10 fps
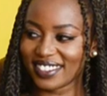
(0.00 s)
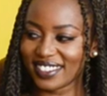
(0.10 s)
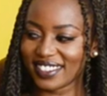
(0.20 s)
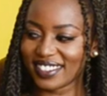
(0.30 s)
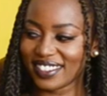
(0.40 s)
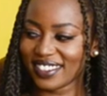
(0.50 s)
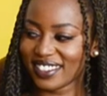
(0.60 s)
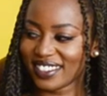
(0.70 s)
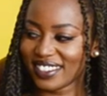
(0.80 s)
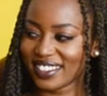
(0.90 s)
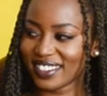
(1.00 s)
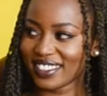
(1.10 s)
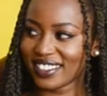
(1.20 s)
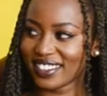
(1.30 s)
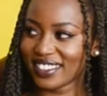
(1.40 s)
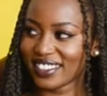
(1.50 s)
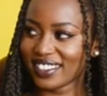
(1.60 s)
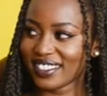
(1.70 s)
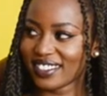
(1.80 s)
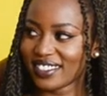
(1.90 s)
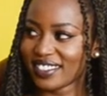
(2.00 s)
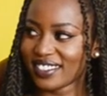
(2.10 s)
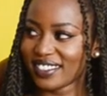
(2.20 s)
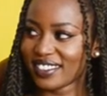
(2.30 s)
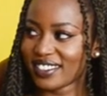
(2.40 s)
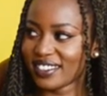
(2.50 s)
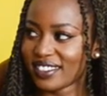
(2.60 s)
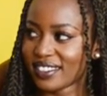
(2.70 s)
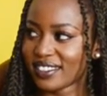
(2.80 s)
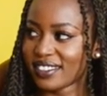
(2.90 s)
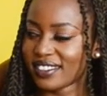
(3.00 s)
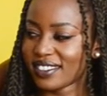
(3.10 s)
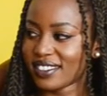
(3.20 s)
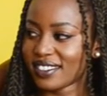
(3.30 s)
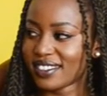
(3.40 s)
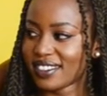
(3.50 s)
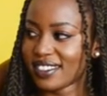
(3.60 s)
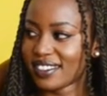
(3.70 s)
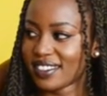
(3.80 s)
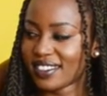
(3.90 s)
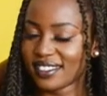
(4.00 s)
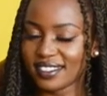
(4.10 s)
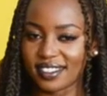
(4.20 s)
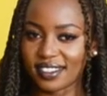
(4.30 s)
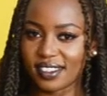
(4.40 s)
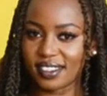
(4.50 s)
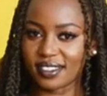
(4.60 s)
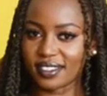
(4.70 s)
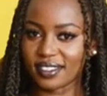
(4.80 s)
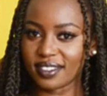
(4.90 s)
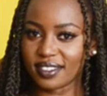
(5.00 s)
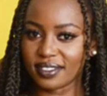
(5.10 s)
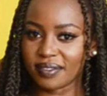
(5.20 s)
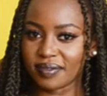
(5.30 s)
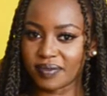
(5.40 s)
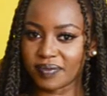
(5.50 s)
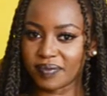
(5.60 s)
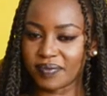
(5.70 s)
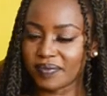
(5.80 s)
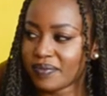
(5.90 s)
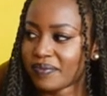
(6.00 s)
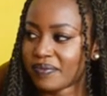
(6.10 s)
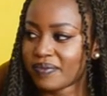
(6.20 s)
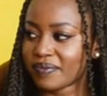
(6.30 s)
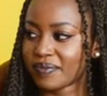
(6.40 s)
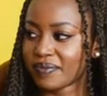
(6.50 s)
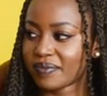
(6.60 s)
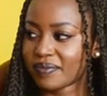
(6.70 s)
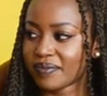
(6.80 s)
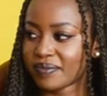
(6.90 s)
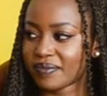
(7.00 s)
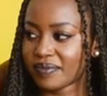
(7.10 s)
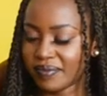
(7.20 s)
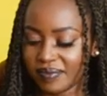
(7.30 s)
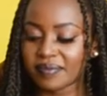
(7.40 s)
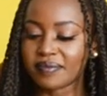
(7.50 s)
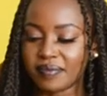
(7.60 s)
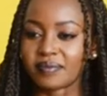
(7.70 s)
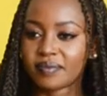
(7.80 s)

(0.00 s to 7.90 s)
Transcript: (silent)